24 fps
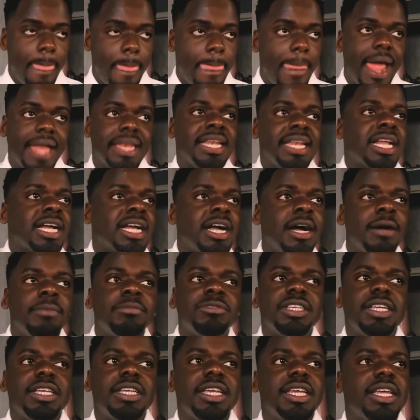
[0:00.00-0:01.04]
I
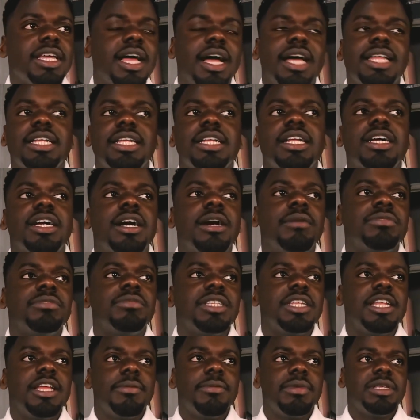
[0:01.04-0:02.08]
didn't come to
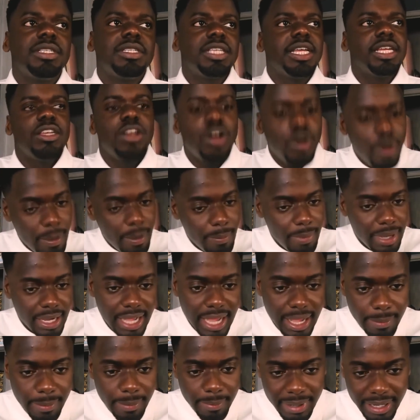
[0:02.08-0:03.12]
them and say, yo, I'm a
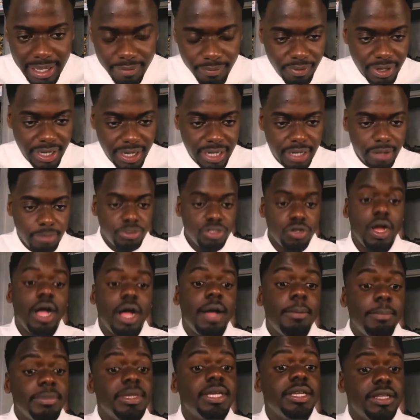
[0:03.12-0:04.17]
guy playing Fred.
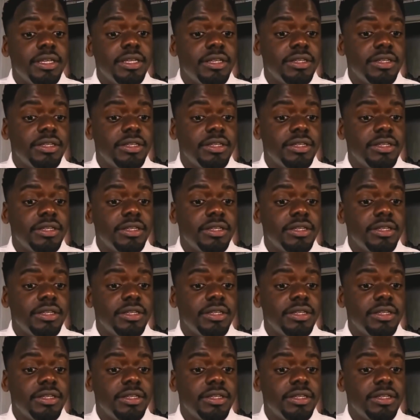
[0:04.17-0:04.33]
I'm me.